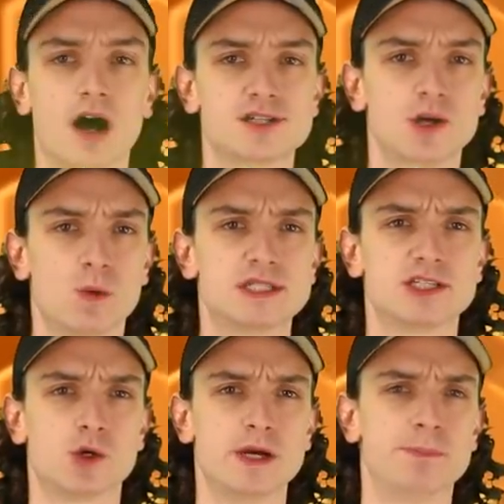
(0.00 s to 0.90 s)
Also, once
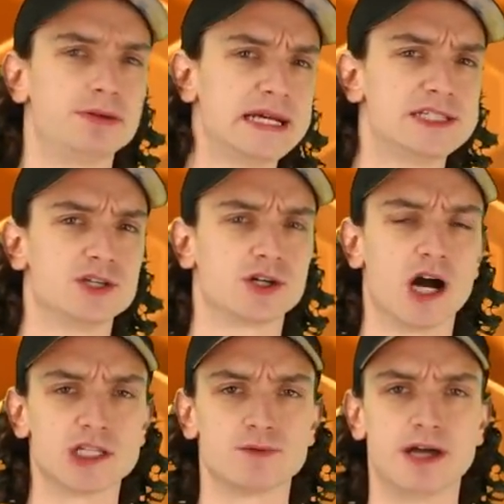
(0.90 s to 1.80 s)
the queen placed her
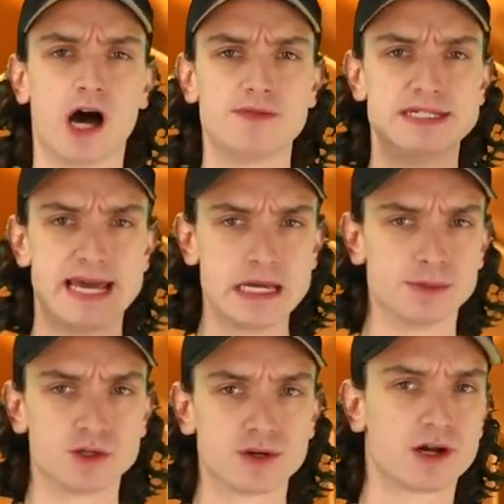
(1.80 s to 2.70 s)
cutlery on the
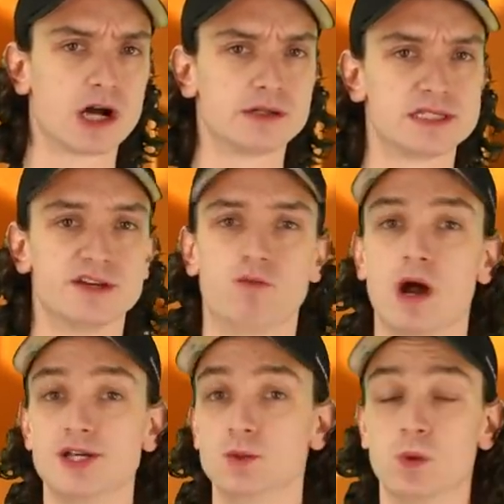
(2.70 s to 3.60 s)
table, regardless of
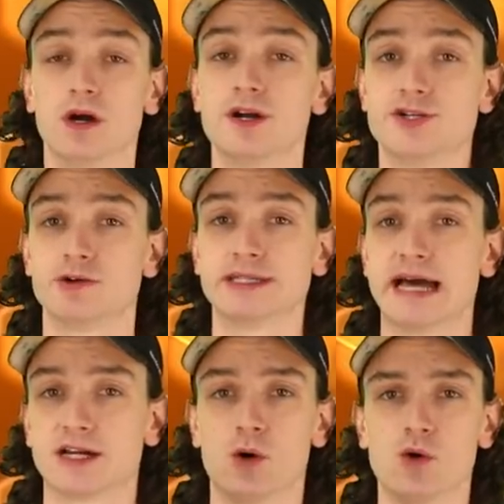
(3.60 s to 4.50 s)
where you were during
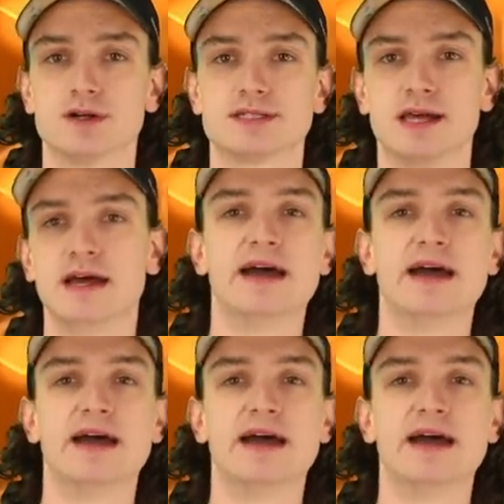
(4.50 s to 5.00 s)
that course,